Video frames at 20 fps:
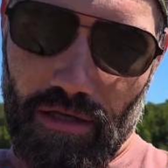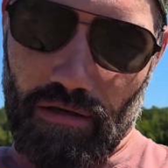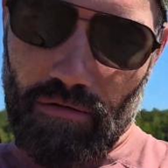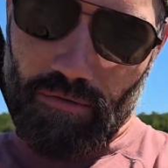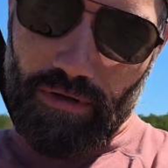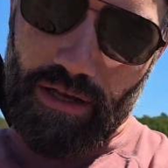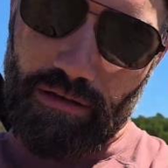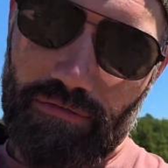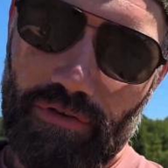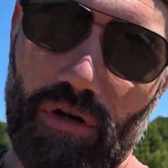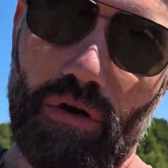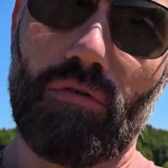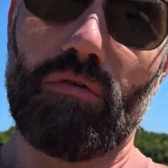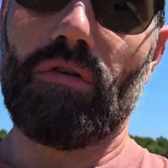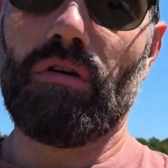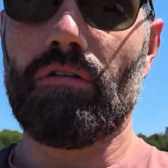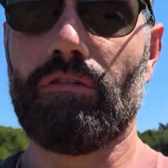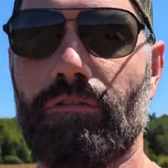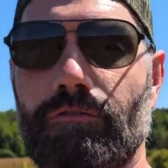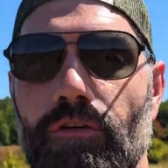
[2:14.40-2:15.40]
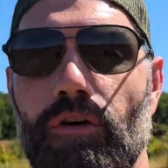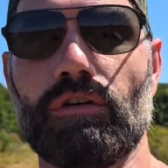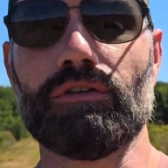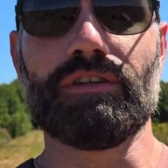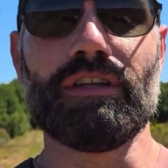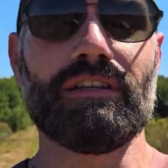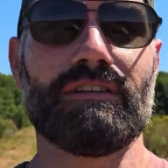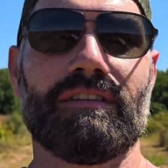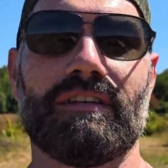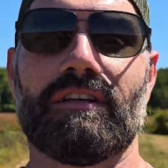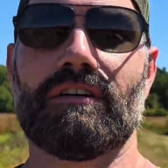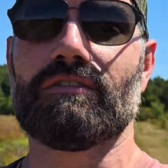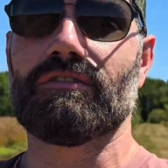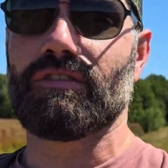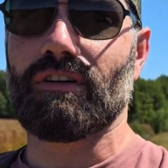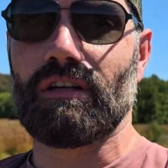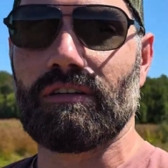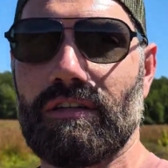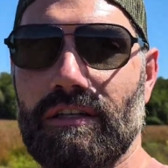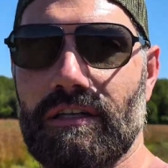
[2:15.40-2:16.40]
we have no full details
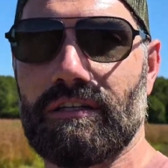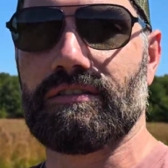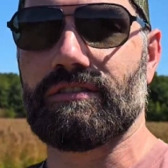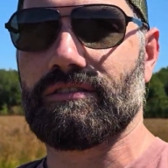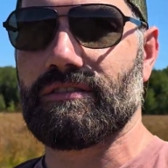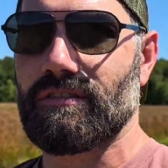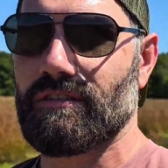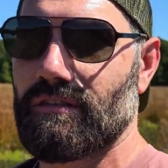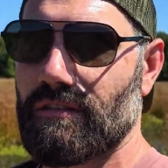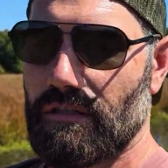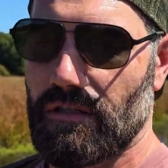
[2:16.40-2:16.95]
on this.